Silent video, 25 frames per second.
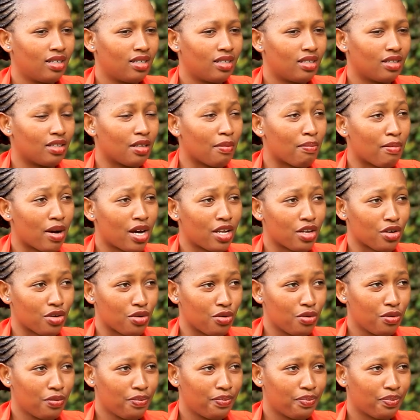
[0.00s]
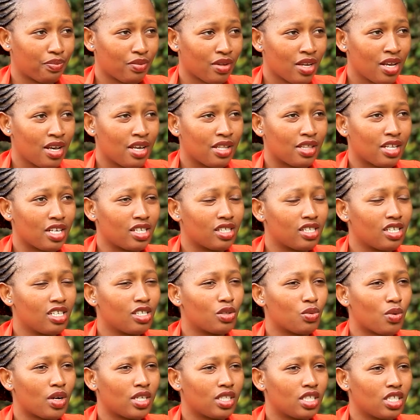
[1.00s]
the burial. There's this
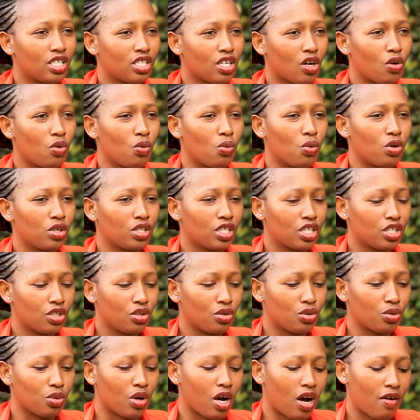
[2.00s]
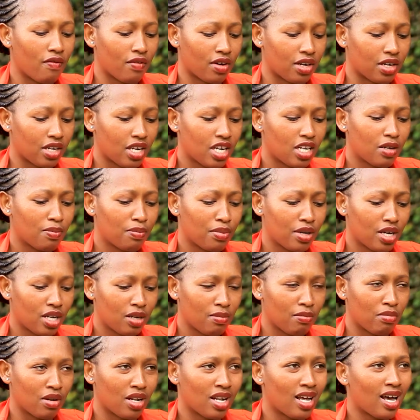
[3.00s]
one teacher who wanted you to have a red
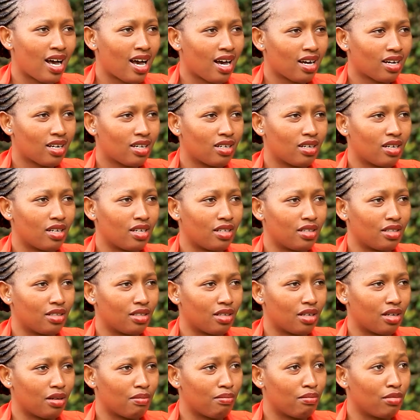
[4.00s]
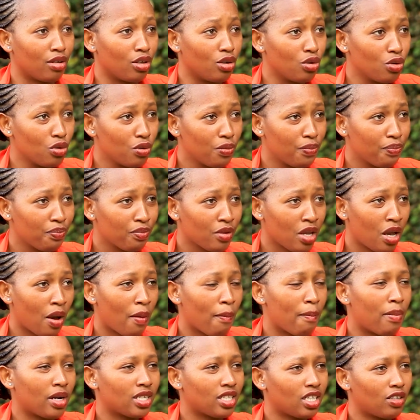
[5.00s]
pen, black and blue.
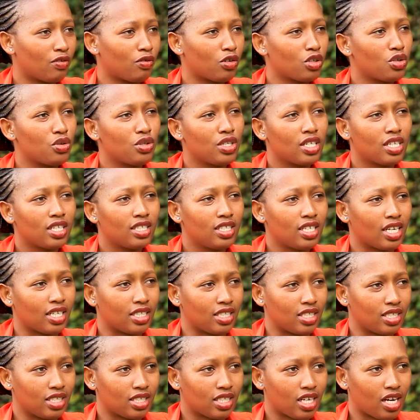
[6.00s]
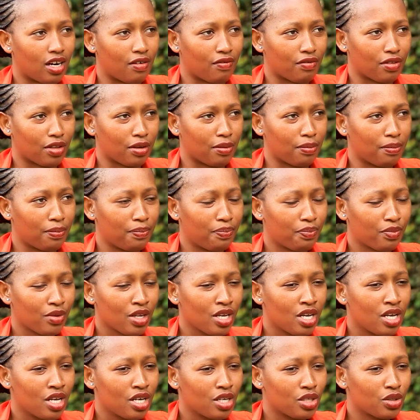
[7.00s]
But unfortunately I didn't have them.
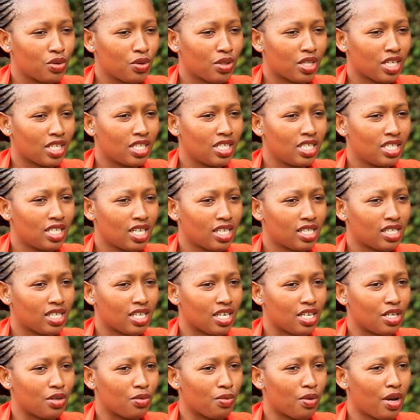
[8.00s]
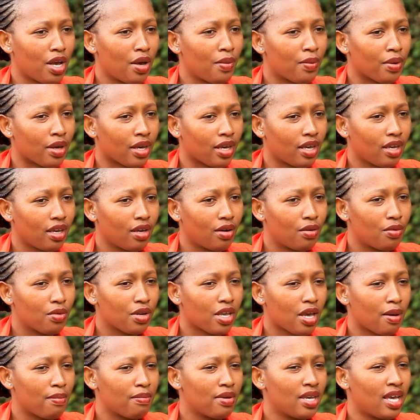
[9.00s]
So the teacher said, wewe
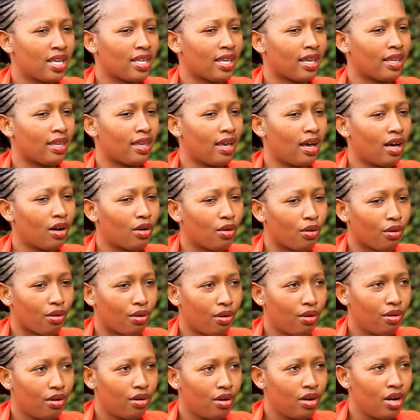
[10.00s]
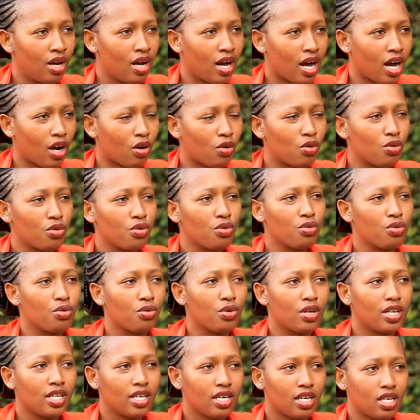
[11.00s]
ungeambia nyanyako
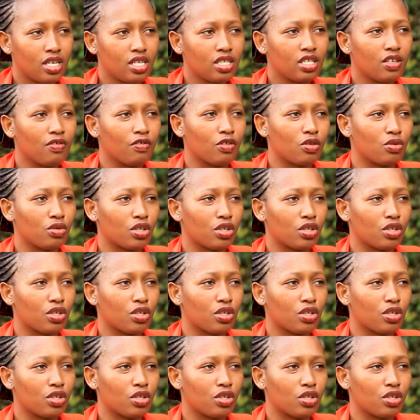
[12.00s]
akununulie hizi vitu